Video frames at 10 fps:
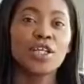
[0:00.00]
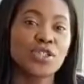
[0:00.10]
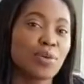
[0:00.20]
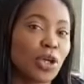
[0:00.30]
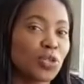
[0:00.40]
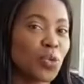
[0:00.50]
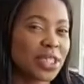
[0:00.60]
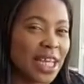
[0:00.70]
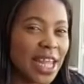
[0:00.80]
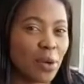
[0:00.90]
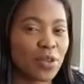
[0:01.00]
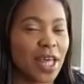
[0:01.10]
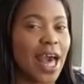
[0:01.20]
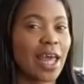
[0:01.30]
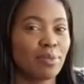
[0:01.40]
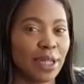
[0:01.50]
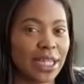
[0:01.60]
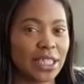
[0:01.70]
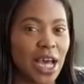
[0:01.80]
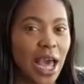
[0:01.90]
So I'm going to whiz that now with a hand
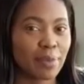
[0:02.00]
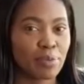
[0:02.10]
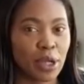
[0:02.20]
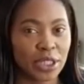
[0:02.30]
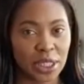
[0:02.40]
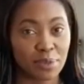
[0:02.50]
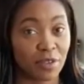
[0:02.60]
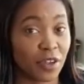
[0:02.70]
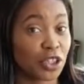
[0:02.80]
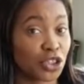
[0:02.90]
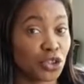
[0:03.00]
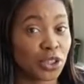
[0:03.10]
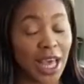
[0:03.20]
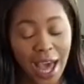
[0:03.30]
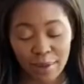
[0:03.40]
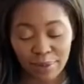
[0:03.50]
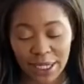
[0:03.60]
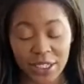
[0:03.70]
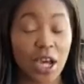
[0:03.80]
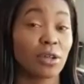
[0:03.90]
blender. I personally prefer to use the hand
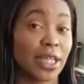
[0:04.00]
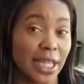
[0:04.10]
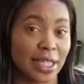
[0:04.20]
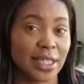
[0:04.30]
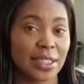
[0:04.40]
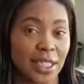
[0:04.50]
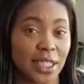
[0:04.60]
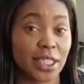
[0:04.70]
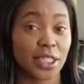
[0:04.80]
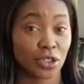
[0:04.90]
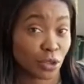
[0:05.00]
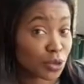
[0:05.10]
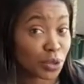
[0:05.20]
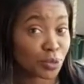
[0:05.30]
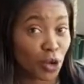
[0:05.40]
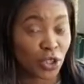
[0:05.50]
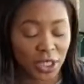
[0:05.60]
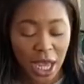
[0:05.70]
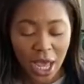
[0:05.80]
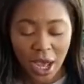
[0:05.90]
blender. I'll link this in the description box
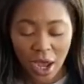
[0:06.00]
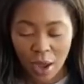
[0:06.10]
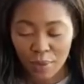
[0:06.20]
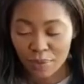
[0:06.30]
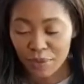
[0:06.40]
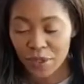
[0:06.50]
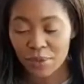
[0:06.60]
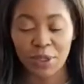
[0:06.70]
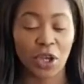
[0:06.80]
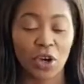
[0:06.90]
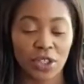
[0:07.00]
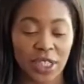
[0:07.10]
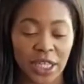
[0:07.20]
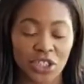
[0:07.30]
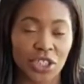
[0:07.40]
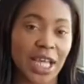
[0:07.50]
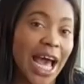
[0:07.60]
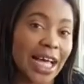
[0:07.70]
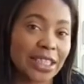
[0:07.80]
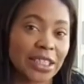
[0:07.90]
because it just
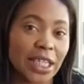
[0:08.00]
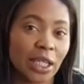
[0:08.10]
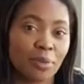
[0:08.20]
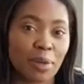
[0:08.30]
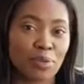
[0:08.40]
adds a little bit